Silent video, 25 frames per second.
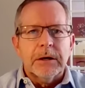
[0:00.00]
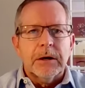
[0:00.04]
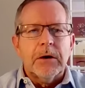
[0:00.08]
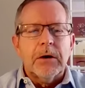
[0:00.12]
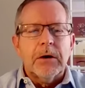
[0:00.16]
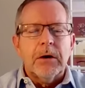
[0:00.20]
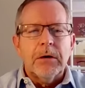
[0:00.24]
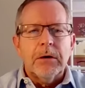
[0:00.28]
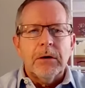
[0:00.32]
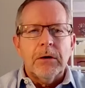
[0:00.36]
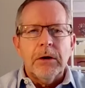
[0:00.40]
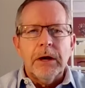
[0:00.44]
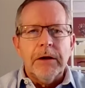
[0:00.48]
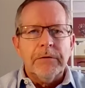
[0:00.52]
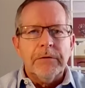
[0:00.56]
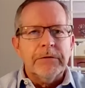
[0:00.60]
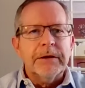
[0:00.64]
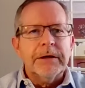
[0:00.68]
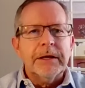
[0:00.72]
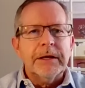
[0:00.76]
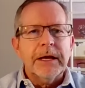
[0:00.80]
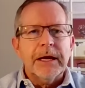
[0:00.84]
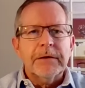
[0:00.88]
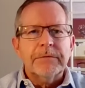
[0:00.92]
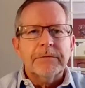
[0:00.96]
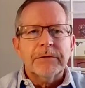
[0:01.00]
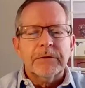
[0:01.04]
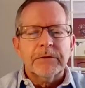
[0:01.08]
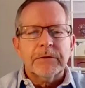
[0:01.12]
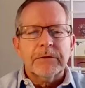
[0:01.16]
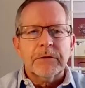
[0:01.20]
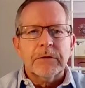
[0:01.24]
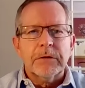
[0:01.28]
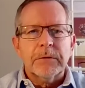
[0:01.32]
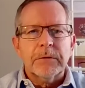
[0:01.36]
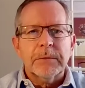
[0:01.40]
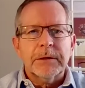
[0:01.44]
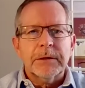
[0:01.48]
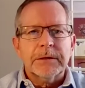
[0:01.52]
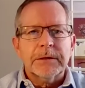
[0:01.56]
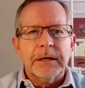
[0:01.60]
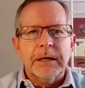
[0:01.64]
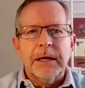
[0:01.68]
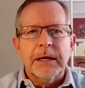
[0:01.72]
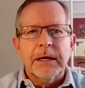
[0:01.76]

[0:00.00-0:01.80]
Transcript: all, every day of the tournament.